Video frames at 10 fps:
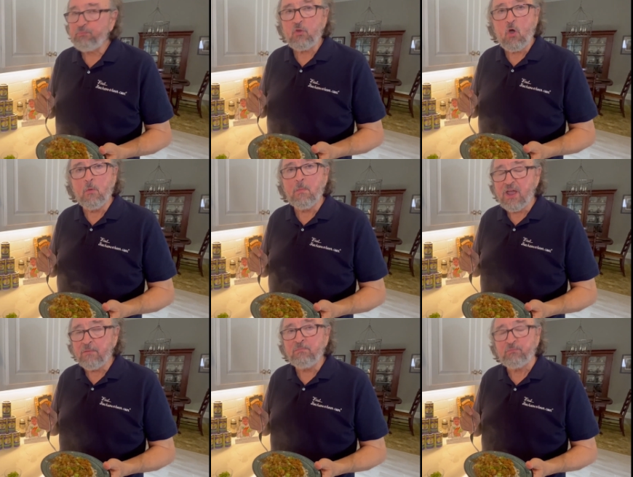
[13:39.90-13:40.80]
Oh
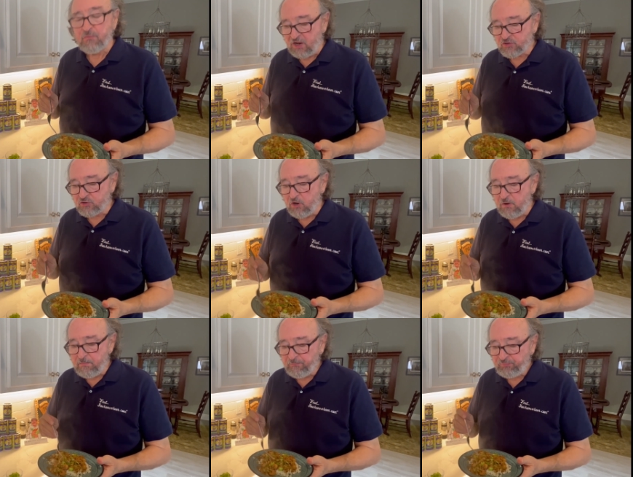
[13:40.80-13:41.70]
man, that's good.
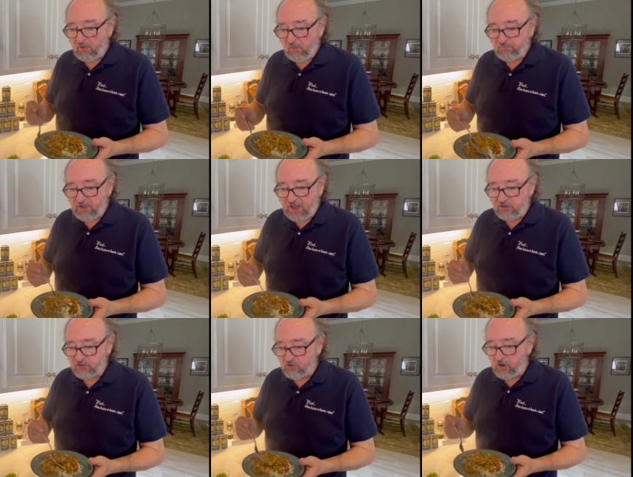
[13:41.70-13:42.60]
That
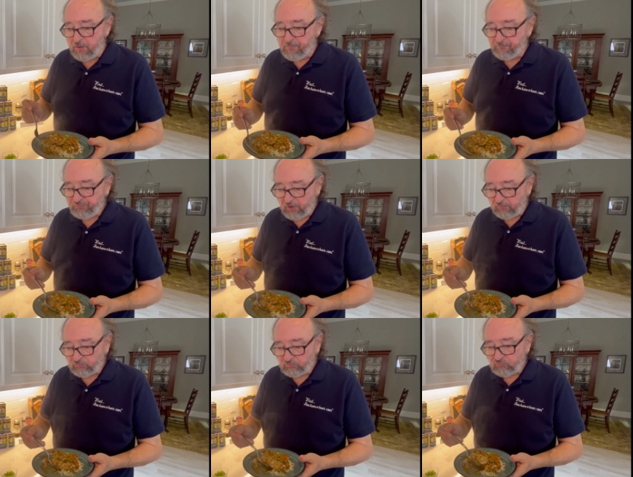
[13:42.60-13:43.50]
is good.
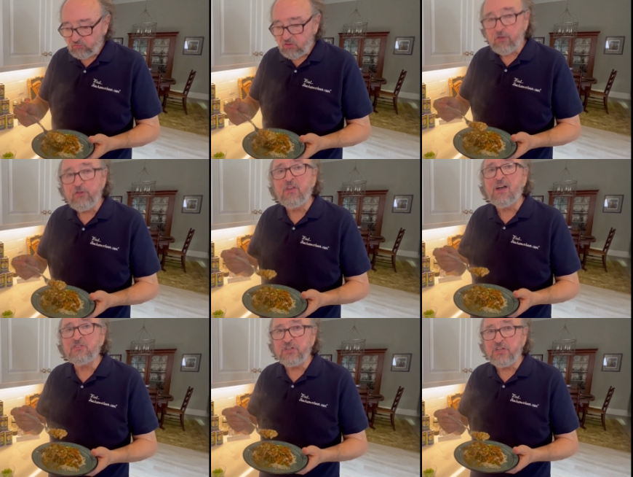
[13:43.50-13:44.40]
You
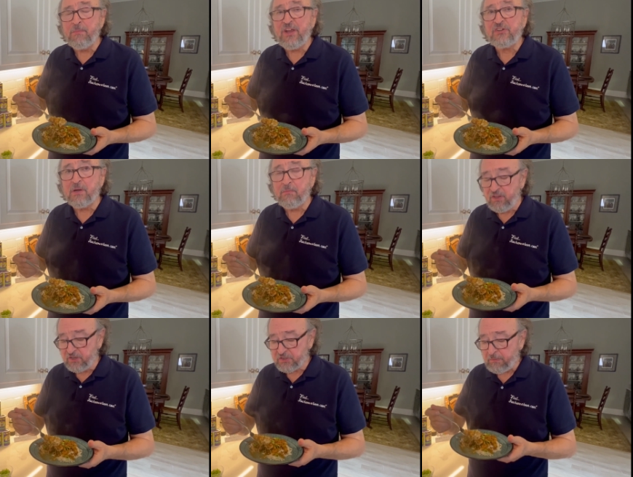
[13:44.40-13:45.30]
guys need to make some of
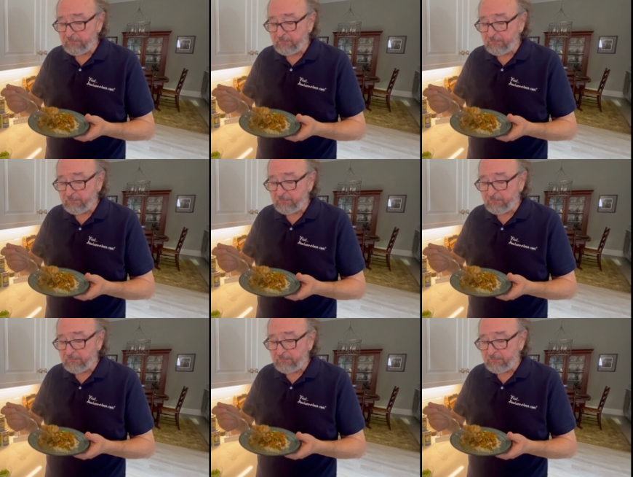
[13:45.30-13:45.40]
this.